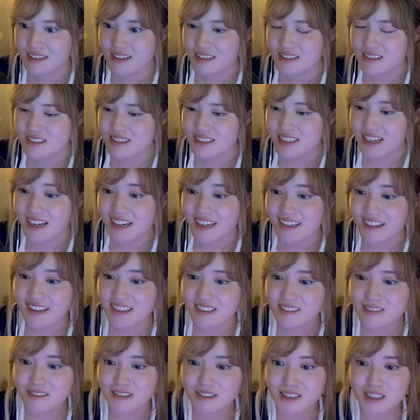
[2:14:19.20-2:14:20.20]
Sky,
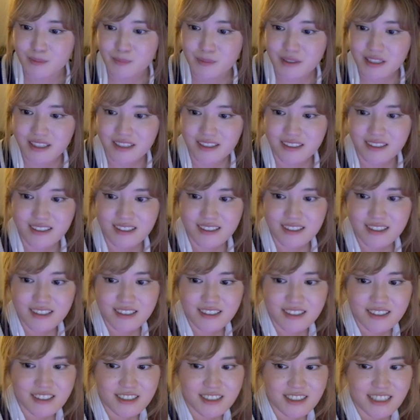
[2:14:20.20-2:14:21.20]
thanks for subbing.
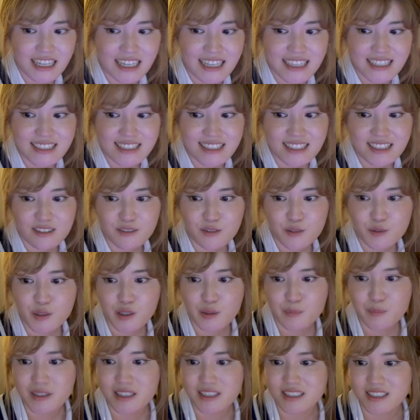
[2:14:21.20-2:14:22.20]
Sir Eds, thanks for
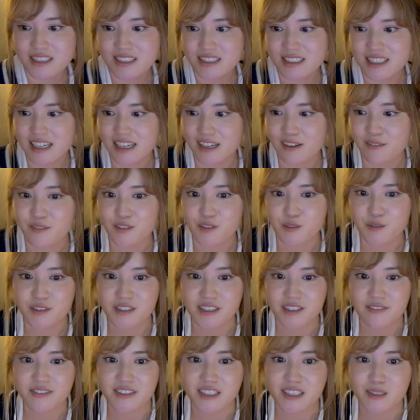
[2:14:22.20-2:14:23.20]
12 months. Chang for
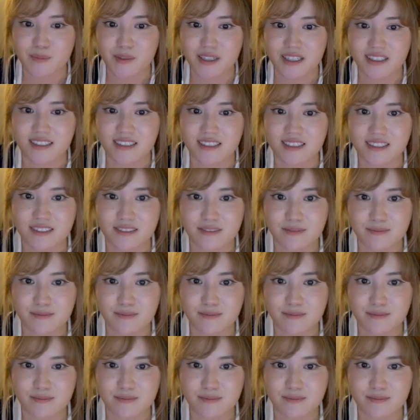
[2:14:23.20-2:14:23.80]
17 months.